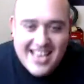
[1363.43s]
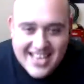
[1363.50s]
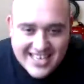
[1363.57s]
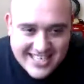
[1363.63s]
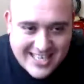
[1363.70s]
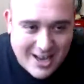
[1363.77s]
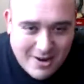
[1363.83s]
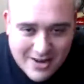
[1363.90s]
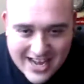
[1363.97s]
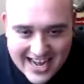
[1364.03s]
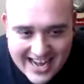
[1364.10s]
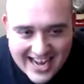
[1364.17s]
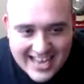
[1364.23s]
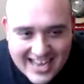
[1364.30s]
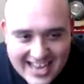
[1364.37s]

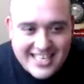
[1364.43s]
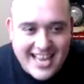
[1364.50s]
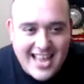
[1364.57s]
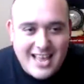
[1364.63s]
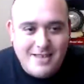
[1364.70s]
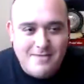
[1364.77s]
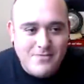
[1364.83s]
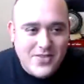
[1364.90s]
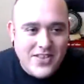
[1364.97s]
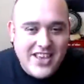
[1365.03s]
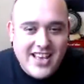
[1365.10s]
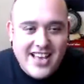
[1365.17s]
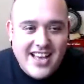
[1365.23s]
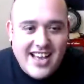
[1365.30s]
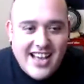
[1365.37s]
Sony ES amp
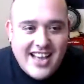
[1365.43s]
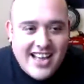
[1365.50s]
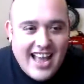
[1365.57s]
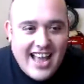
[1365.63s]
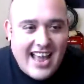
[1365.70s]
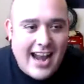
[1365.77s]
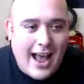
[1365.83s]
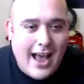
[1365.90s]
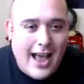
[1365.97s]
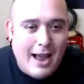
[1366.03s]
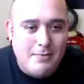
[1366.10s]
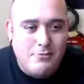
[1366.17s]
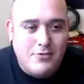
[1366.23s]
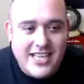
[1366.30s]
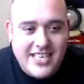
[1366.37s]
and I, I
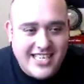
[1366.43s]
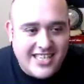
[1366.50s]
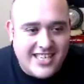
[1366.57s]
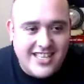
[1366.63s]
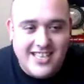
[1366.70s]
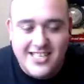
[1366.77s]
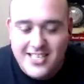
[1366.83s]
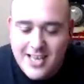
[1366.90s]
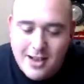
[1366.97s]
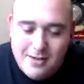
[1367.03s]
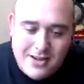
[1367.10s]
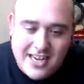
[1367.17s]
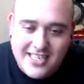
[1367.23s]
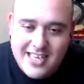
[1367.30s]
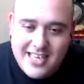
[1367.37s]
bridged to the sub
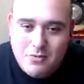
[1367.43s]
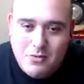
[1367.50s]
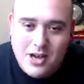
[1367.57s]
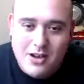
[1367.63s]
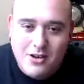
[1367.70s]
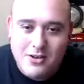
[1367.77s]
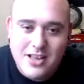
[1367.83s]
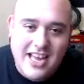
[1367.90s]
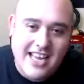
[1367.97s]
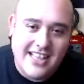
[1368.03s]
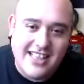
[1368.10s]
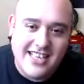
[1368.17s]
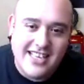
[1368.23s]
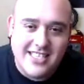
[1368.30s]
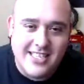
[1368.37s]
and I was like, well, okay,
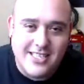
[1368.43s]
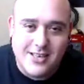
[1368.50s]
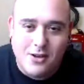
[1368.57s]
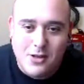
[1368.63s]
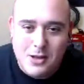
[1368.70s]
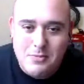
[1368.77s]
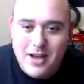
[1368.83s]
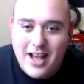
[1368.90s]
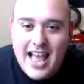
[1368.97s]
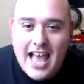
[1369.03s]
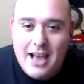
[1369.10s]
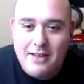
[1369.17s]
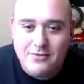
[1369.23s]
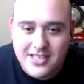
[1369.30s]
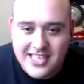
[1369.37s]
this is only about
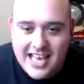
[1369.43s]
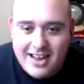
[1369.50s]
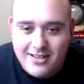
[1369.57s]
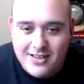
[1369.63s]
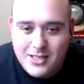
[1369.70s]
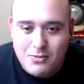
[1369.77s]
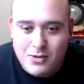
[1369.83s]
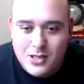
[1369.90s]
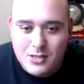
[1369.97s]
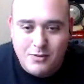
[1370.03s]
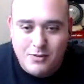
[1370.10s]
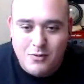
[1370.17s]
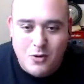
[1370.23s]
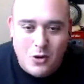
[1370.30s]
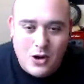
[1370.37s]
half as loud as it was
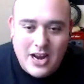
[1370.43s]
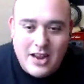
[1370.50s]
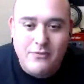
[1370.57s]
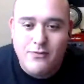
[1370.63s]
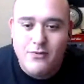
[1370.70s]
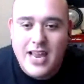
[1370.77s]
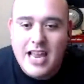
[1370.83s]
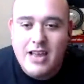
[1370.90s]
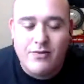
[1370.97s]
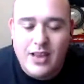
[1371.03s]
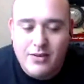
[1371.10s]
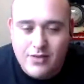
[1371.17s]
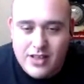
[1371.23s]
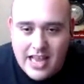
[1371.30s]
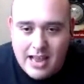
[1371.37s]
before, if if
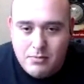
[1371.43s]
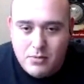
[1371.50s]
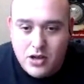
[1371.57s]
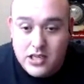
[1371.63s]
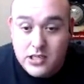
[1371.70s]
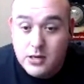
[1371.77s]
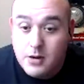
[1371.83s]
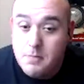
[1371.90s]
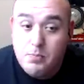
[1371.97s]
even that much.